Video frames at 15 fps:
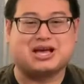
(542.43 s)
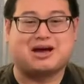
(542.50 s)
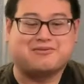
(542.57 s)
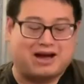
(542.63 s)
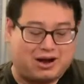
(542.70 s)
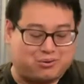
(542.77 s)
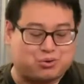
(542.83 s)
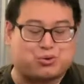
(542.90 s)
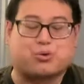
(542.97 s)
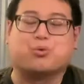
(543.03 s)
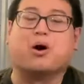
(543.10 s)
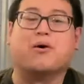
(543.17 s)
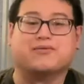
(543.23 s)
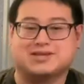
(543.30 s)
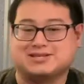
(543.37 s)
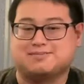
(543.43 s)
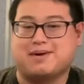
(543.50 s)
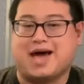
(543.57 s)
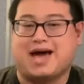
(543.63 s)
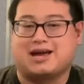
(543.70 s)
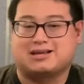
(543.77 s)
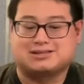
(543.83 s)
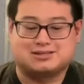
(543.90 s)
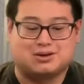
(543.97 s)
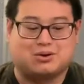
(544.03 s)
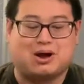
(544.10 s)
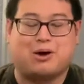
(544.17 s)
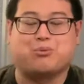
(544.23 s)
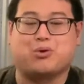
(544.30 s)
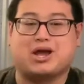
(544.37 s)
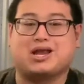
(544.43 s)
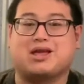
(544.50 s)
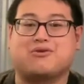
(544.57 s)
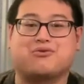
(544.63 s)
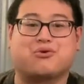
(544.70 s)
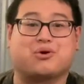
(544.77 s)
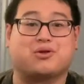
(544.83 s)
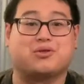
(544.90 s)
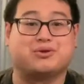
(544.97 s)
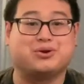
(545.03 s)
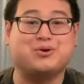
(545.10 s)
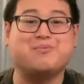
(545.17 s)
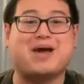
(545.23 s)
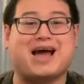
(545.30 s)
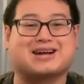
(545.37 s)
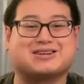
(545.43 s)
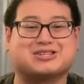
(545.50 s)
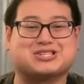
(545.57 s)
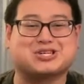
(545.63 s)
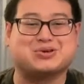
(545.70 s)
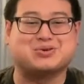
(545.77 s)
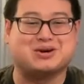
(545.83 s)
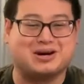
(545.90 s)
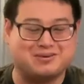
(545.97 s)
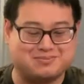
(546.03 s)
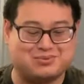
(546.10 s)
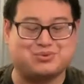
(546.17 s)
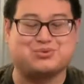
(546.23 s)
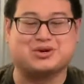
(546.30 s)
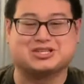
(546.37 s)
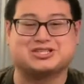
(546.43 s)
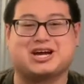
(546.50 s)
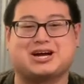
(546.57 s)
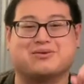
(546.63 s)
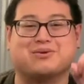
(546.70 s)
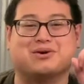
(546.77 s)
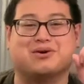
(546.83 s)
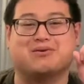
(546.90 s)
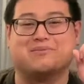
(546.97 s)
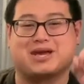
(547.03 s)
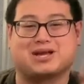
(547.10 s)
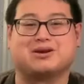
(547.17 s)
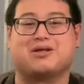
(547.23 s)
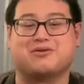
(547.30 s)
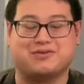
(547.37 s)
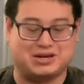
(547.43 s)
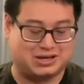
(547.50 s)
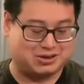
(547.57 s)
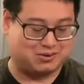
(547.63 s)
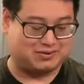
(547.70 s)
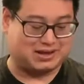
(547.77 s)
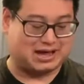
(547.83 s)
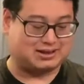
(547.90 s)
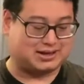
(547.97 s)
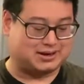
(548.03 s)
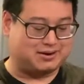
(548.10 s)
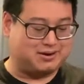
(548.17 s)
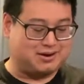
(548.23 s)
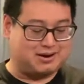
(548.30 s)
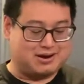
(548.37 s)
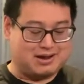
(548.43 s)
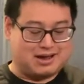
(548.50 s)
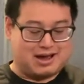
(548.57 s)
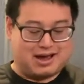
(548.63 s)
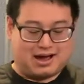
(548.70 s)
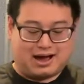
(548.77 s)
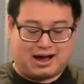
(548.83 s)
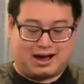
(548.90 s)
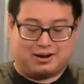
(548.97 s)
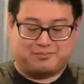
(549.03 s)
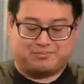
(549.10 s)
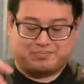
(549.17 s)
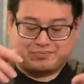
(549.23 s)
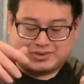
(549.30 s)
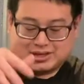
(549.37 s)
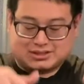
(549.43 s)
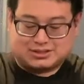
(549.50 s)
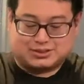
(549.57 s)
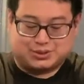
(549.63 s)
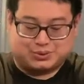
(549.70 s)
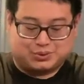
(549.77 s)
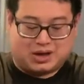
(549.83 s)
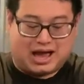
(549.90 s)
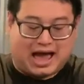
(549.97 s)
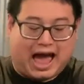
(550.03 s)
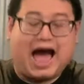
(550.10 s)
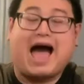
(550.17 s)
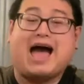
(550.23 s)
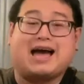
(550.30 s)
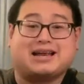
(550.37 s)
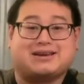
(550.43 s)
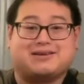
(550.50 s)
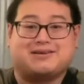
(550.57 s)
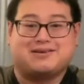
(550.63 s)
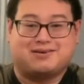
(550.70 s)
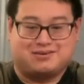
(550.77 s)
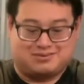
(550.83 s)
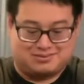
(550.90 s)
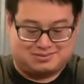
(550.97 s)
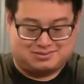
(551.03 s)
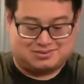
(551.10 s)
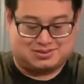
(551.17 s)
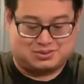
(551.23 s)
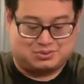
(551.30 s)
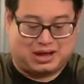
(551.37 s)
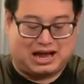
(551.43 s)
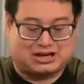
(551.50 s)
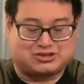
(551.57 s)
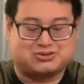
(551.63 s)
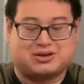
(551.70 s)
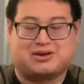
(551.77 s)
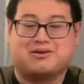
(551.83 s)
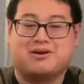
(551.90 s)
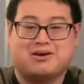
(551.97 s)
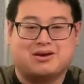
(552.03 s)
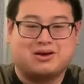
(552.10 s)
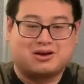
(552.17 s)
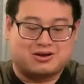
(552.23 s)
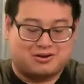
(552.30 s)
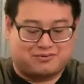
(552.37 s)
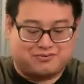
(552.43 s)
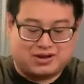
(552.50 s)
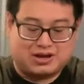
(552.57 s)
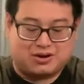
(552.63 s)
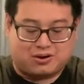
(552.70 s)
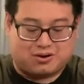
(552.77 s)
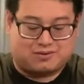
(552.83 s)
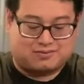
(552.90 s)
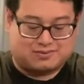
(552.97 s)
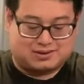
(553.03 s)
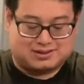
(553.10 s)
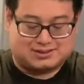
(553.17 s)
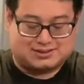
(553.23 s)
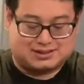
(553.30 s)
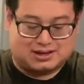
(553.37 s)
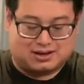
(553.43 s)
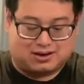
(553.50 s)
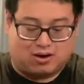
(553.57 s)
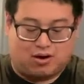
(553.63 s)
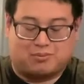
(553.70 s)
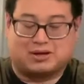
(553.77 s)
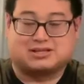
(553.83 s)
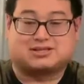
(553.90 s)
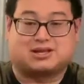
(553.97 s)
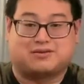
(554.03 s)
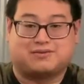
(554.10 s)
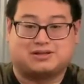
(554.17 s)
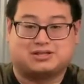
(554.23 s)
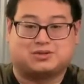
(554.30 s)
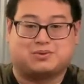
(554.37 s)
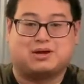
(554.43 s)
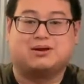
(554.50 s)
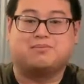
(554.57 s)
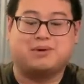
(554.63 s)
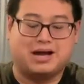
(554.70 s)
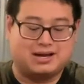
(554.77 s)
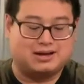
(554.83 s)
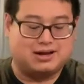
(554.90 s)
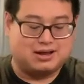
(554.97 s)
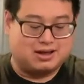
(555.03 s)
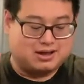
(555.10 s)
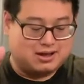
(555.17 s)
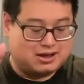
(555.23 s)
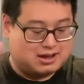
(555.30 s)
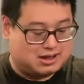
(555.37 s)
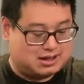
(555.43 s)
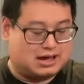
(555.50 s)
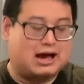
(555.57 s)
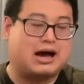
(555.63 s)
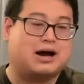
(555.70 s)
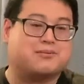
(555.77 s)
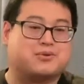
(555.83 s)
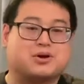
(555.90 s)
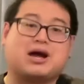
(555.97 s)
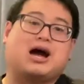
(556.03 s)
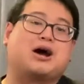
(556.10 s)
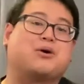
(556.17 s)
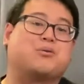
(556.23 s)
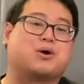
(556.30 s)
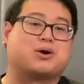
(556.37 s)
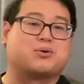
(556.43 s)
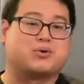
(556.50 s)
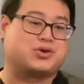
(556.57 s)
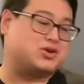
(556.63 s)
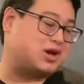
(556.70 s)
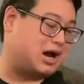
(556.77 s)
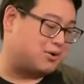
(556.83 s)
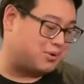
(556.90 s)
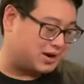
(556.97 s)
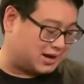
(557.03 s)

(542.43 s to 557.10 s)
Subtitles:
I've outgrown this bag. So I'm waiting for the new bag to show up, which I will make another video on that later, to actually configure this, all my stuff into it. But you gotta work with what you got right